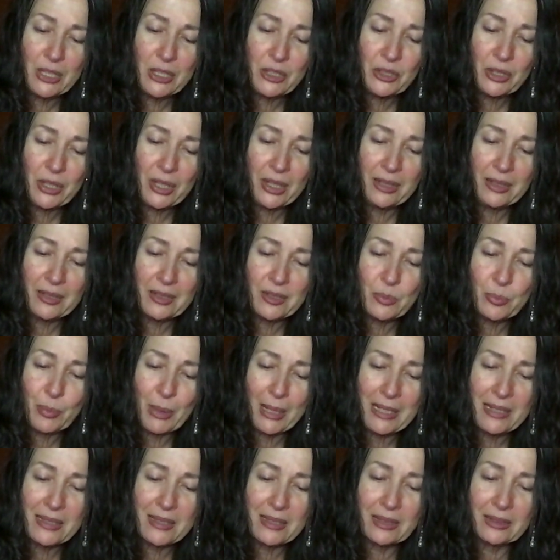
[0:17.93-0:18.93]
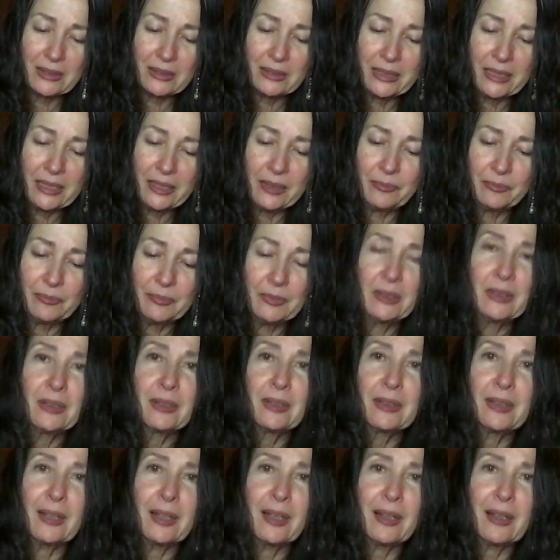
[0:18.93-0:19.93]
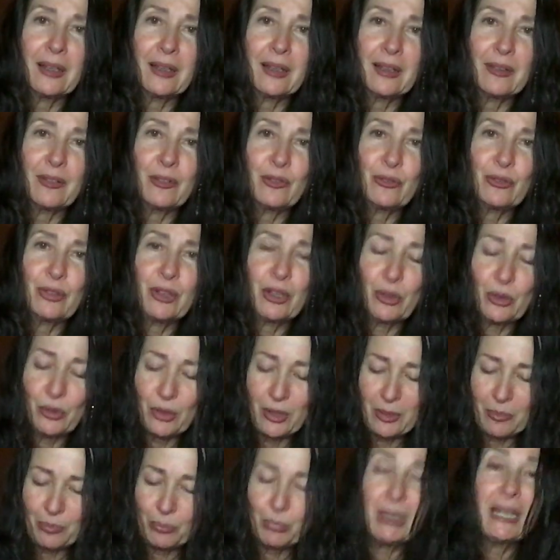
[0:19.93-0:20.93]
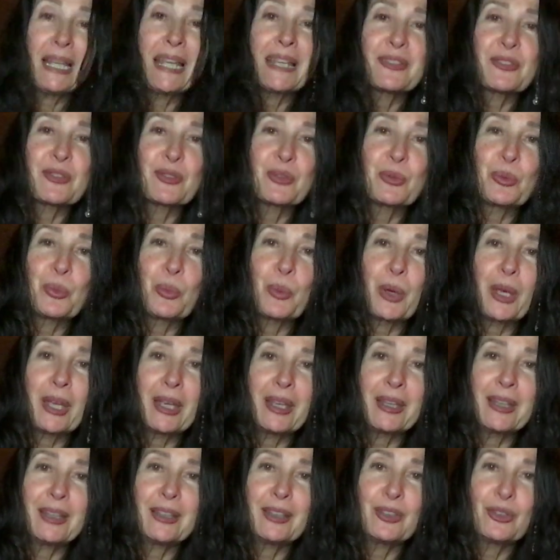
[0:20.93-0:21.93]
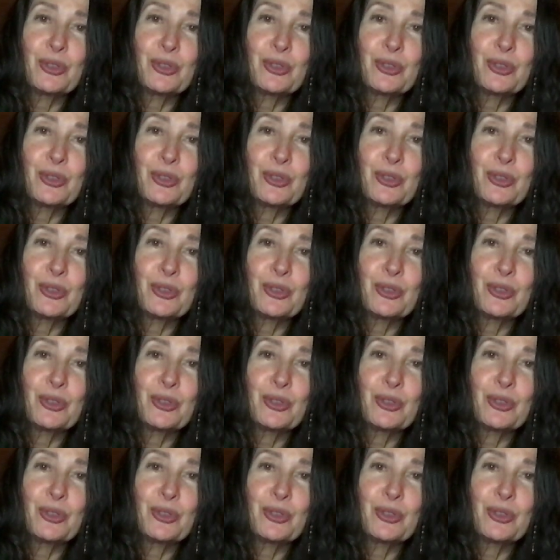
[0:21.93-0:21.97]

is basically a very pleasant way